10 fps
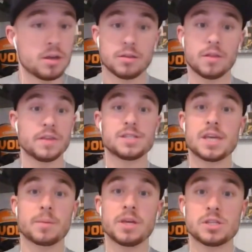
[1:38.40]
then this
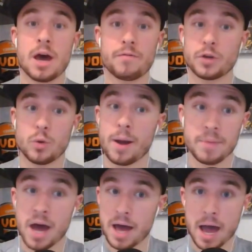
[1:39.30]
segment is not for you. I'm
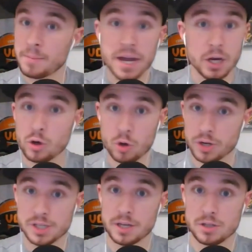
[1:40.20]
not here to
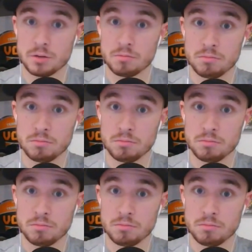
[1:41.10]
criticize you.